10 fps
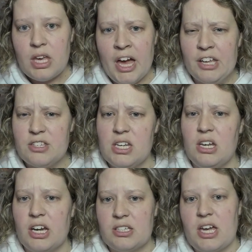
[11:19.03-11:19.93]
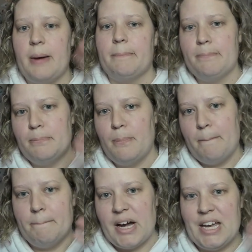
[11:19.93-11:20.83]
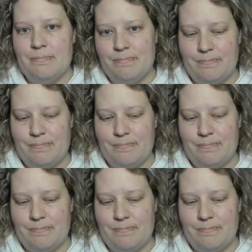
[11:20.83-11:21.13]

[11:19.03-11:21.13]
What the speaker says: I'll see you next time. Bye.